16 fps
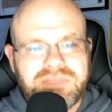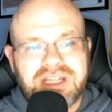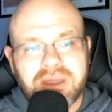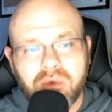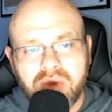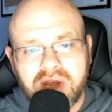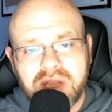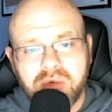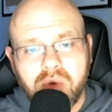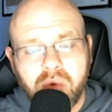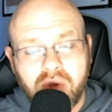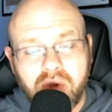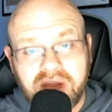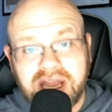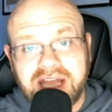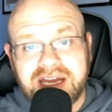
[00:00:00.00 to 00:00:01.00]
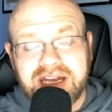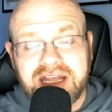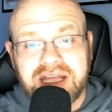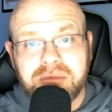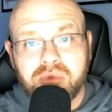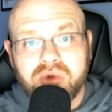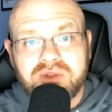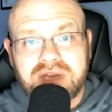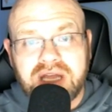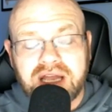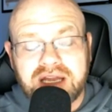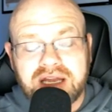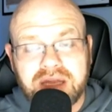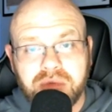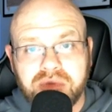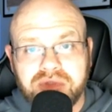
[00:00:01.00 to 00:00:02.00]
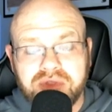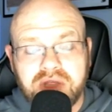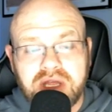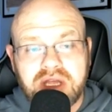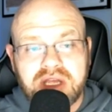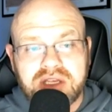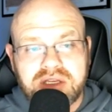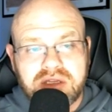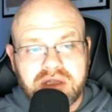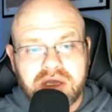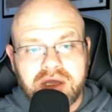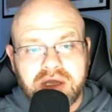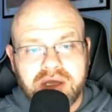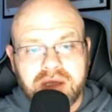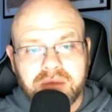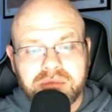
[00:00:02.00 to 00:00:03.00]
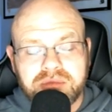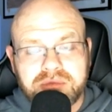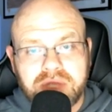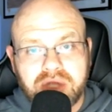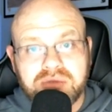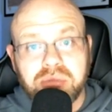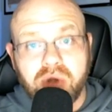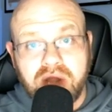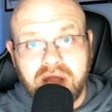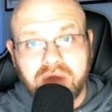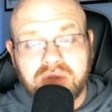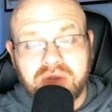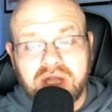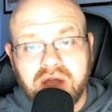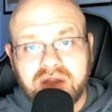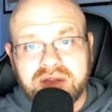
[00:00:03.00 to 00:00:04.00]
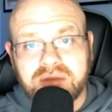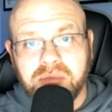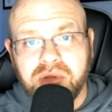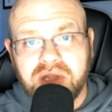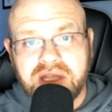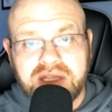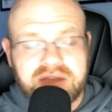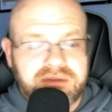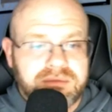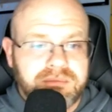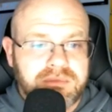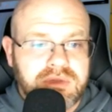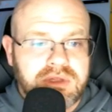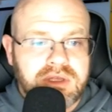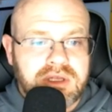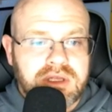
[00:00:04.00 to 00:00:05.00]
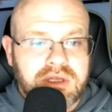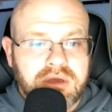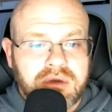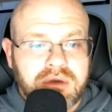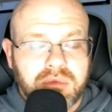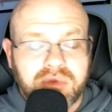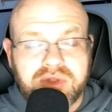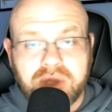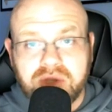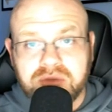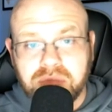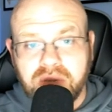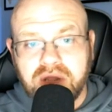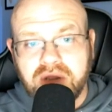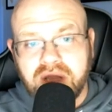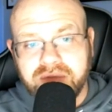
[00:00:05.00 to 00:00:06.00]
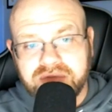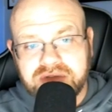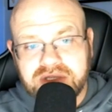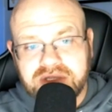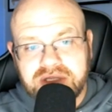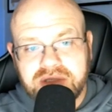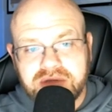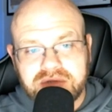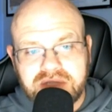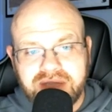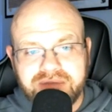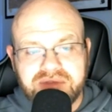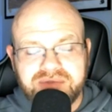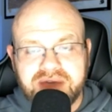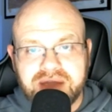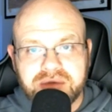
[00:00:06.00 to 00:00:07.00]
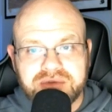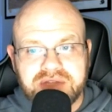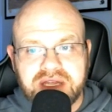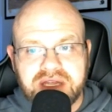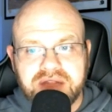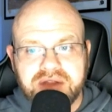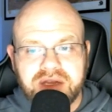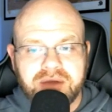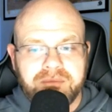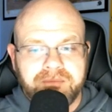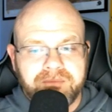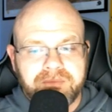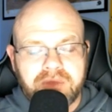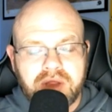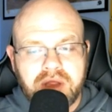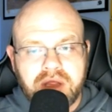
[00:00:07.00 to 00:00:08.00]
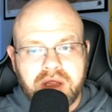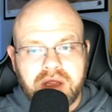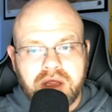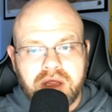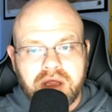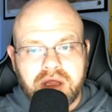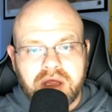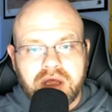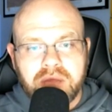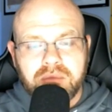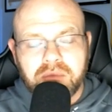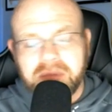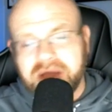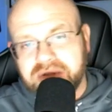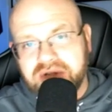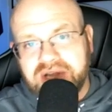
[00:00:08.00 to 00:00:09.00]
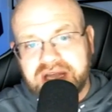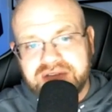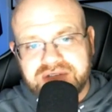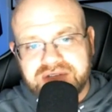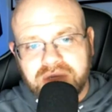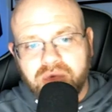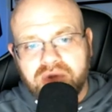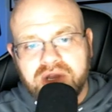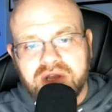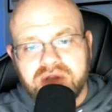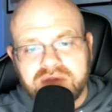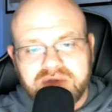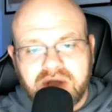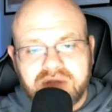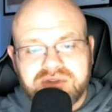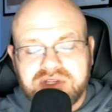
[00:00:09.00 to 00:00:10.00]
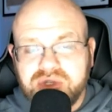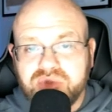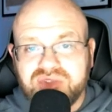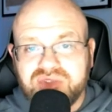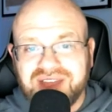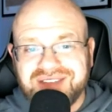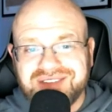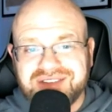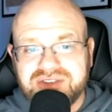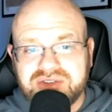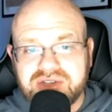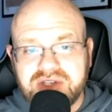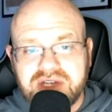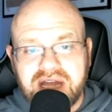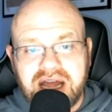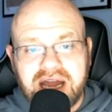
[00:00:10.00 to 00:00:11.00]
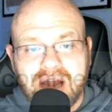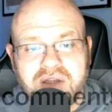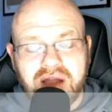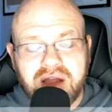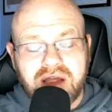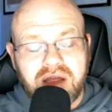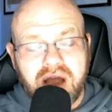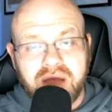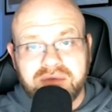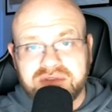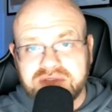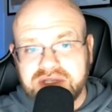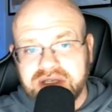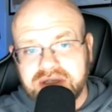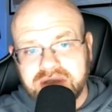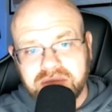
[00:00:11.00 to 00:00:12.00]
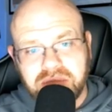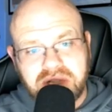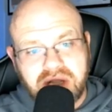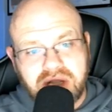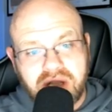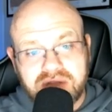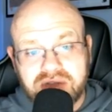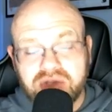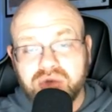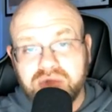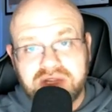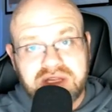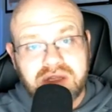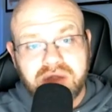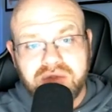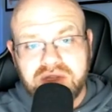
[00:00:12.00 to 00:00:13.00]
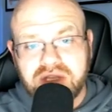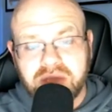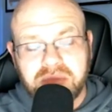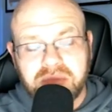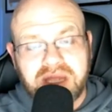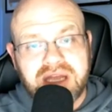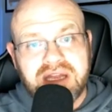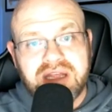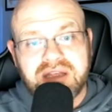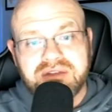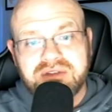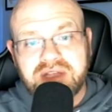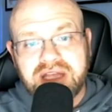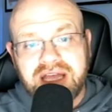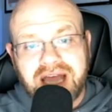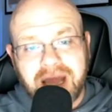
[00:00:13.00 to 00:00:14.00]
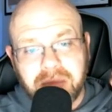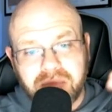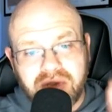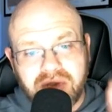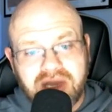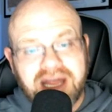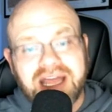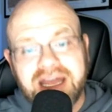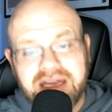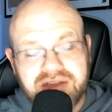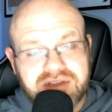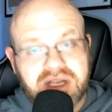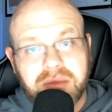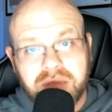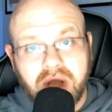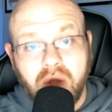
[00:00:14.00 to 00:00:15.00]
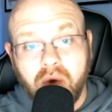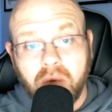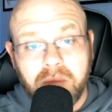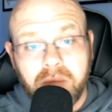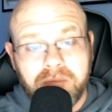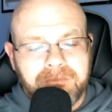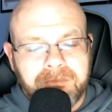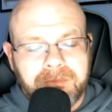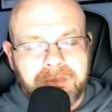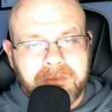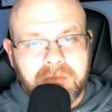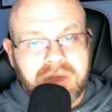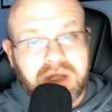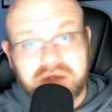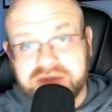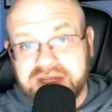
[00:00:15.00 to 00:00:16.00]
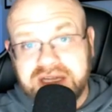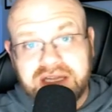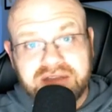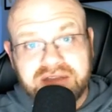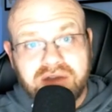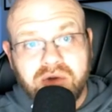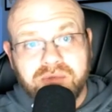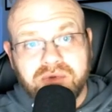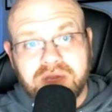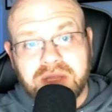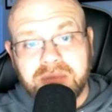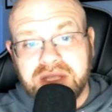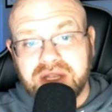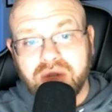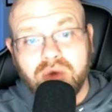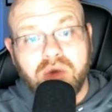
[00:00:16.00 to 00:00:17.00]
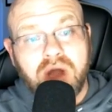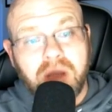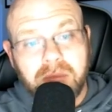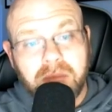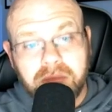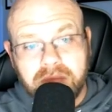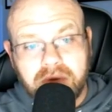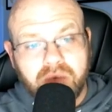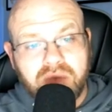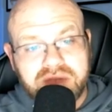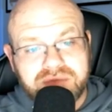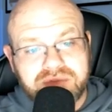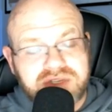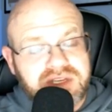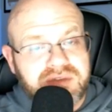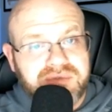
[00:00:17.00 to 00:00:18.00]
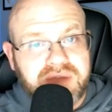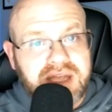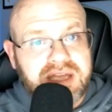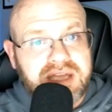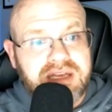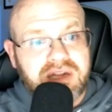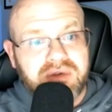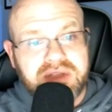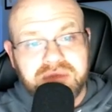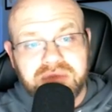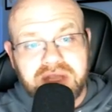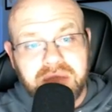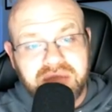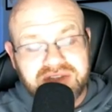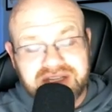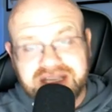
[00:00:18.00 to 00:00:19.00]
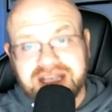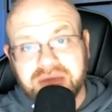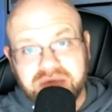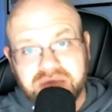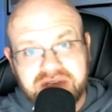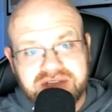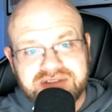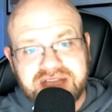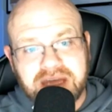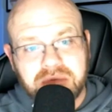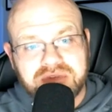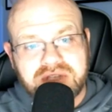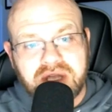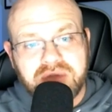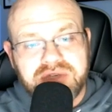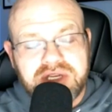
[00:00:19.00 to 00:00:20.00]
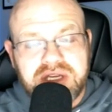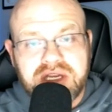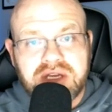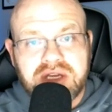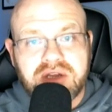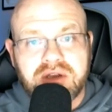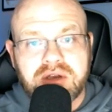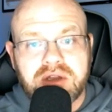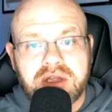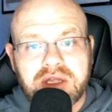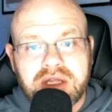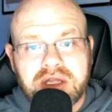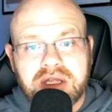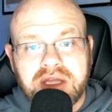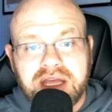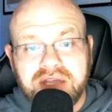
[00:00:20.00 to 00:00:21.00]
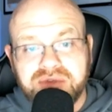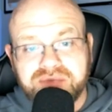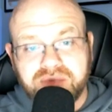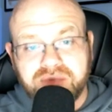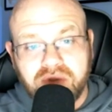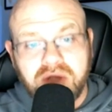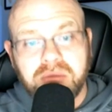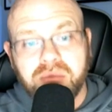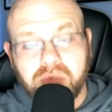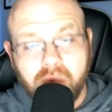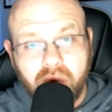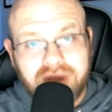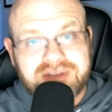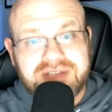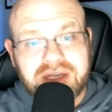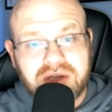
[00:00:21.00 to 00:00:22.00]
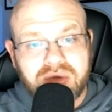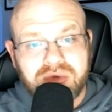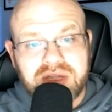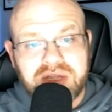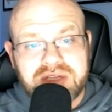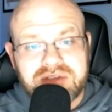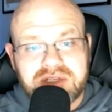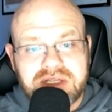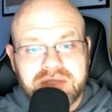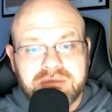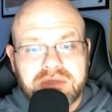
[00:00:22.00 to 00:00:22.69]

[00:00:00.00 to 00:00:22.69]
where he will work hand-in-hand more than likely with Coach Brown calling the plays, with Coach Brown obviously having final say there. Mountaineer Nation, I want to hear your thoughts. Do you think this is a good hire? Obviously, because of who the young man is, I'm glad he's coming home, because it is home for him. He grew up a West Virginia fan. You know, he was a kid when his dad was coaching here. He's from Morgantown originally.